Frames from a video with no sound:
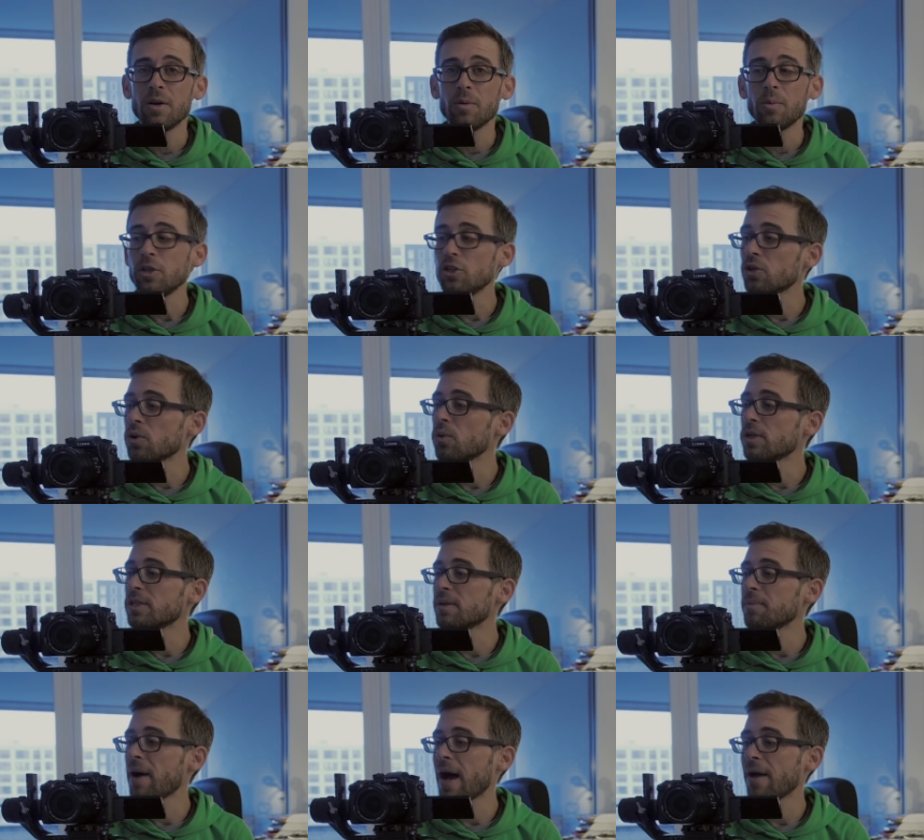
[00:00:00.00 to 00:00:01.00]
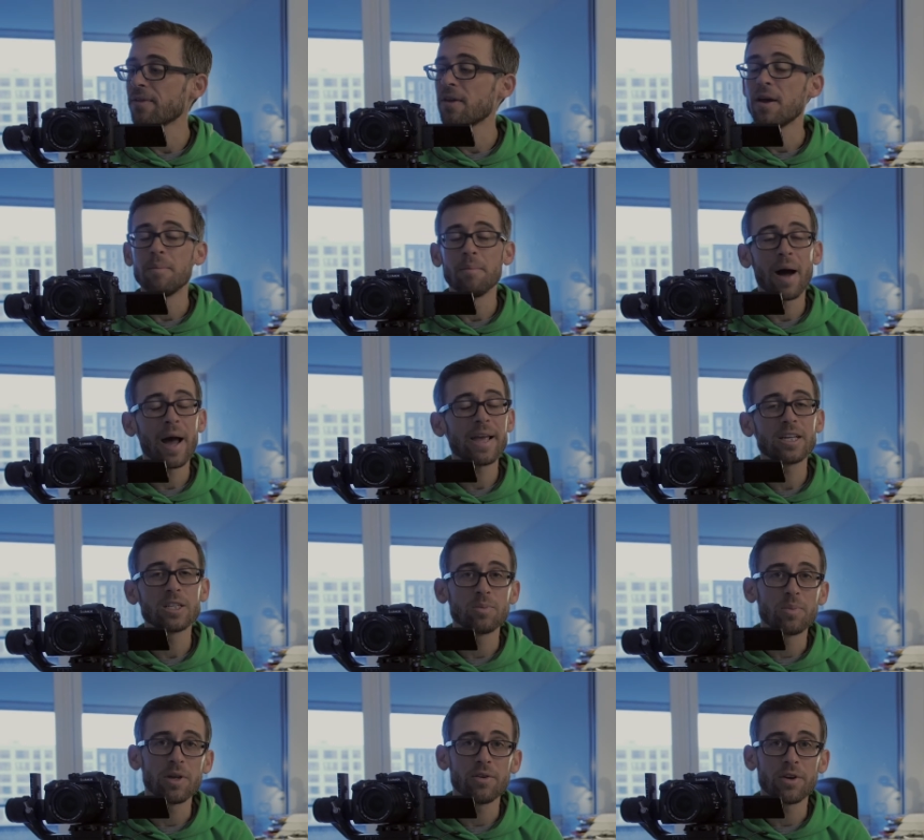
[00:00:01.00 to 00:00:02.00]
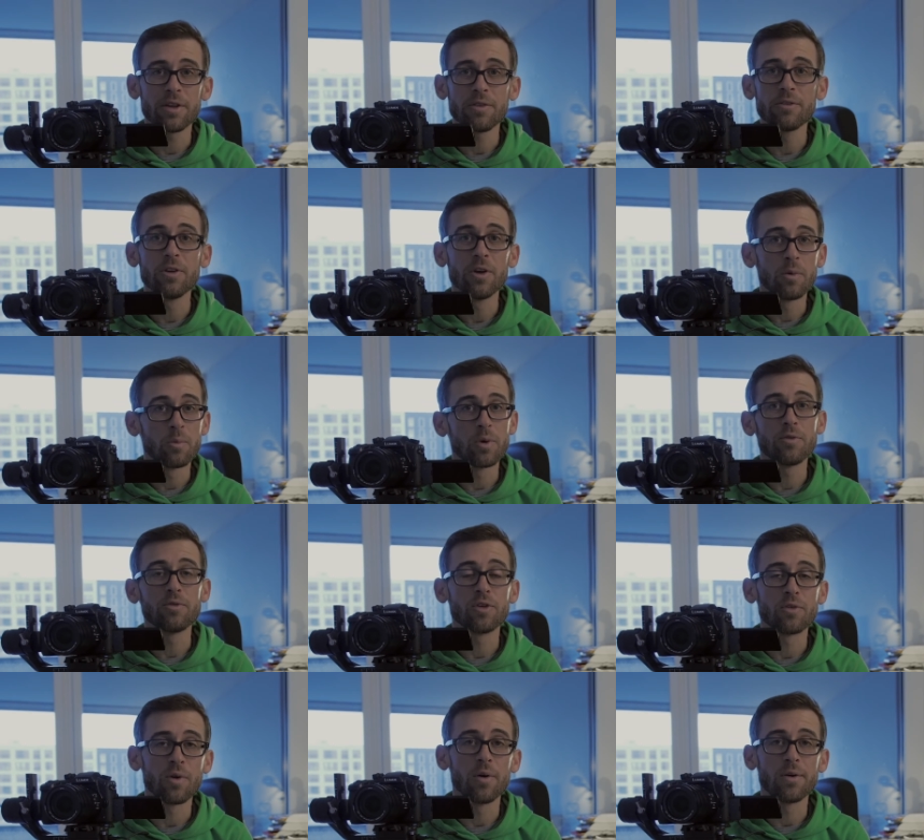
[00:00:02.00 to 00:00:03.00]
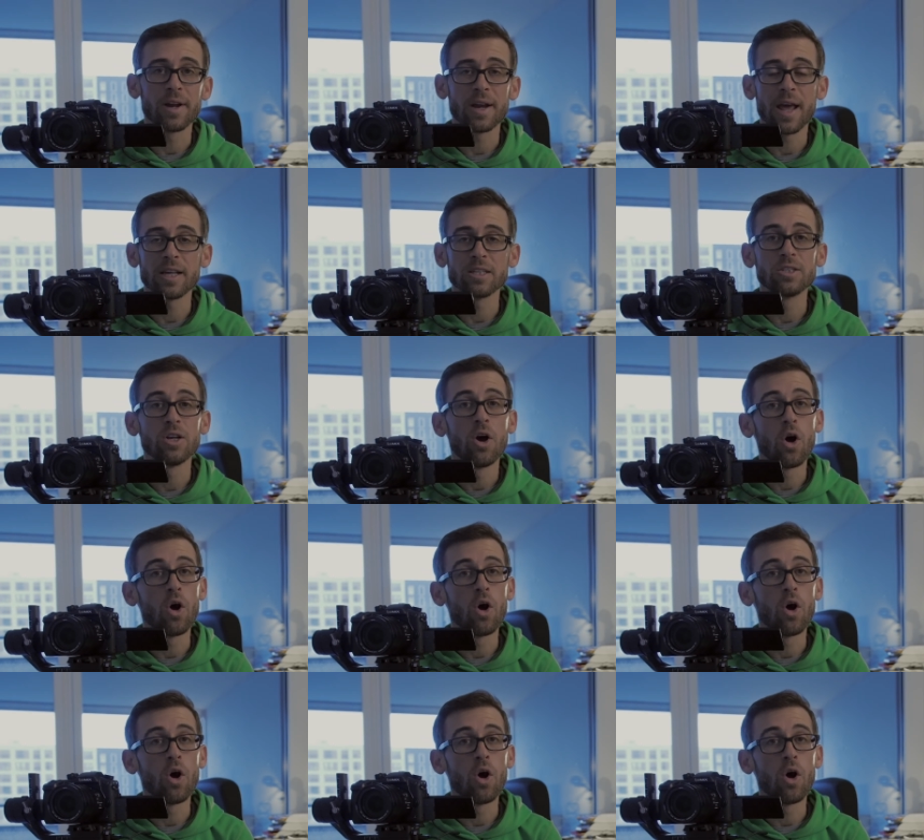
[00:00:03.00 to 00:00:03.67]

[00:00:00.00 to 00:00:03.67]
which talks about my experience with the Ronin-S